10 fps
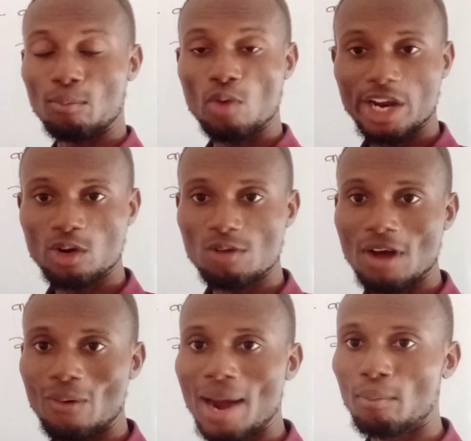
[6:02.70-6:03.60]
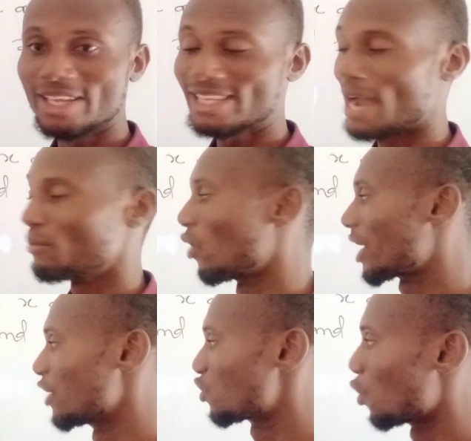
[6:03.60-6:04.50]
I'm going over one more time.
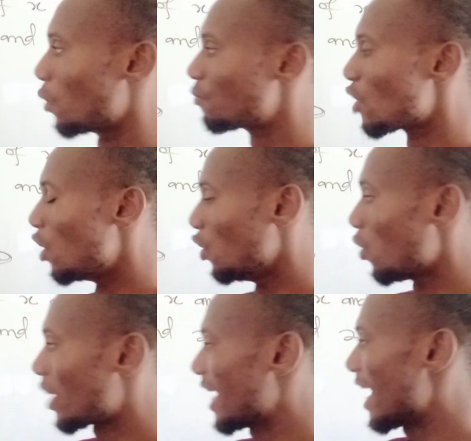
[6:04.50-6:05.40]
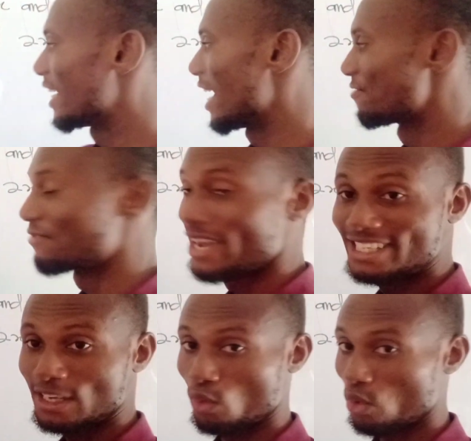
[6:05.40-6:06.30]
Okay, so looking at the
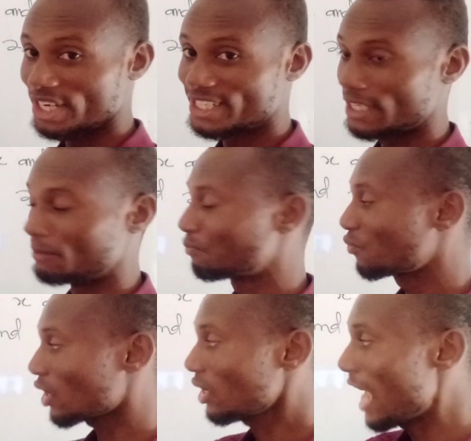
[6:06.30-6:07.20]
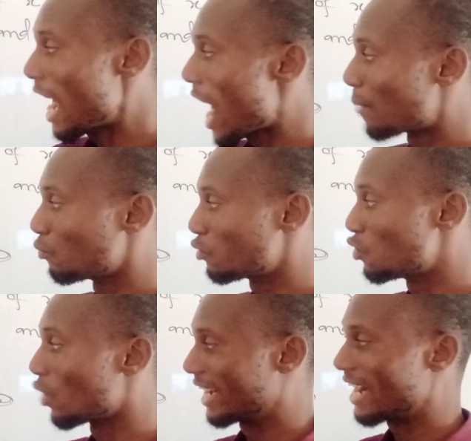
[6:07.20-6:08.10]
first equation, I'm
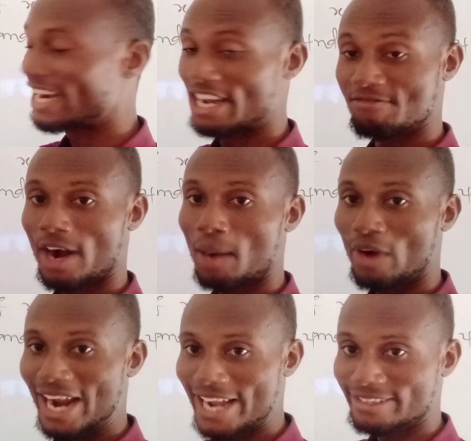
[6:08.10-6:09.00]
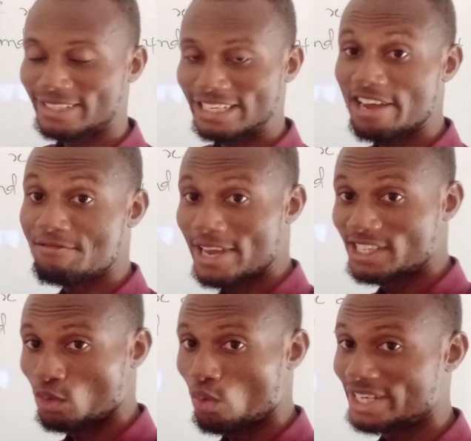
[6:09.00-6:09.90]
looking at the variable s in the
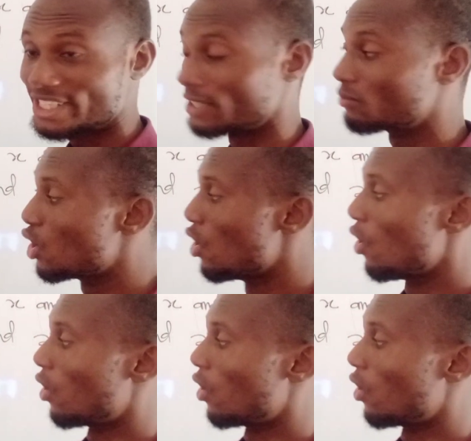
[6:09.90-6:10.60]
first equation.